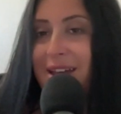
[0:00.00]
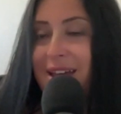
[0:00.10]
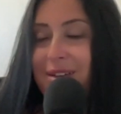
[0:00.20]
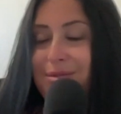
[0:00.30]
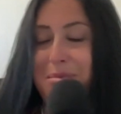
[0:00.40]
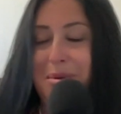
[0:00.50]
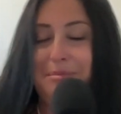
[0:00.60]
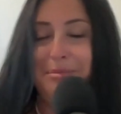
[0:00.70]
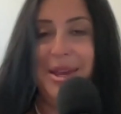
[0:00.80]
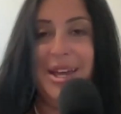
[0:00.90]
if we're
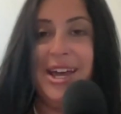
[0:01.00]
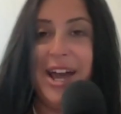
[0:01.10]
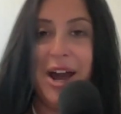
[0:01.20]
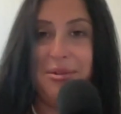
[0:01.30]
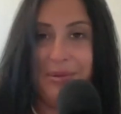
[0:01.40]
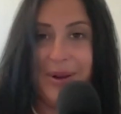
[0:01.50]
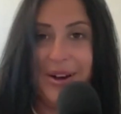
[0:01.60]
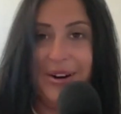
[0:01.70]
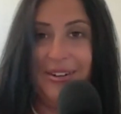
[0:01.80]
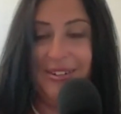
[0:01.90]
being
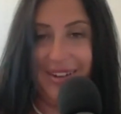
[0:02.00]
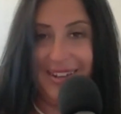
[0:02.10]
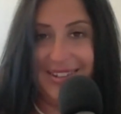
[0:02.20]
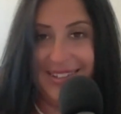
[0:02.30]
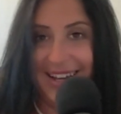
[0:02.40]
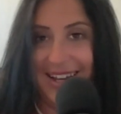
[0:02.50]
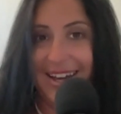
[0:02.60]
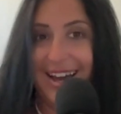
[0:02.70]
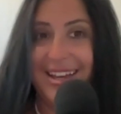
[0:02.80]
realistic,